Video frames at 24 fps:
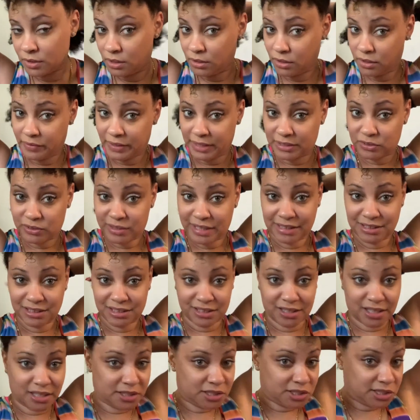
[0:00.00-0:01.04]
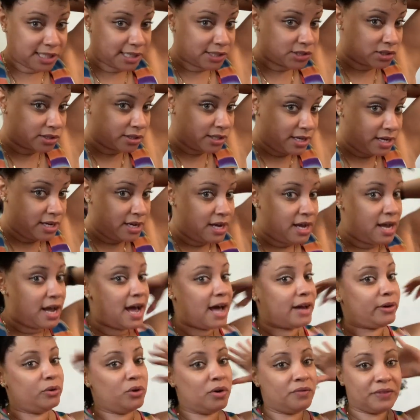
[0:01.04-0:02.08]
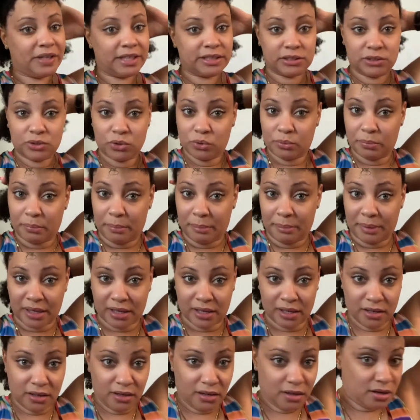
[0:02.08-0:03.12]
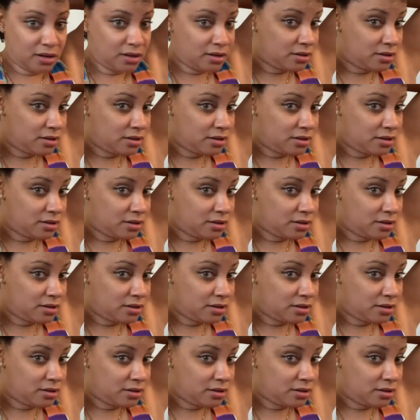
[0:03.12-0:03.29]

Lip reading: All right, so that's another section. I don't know if that's too big.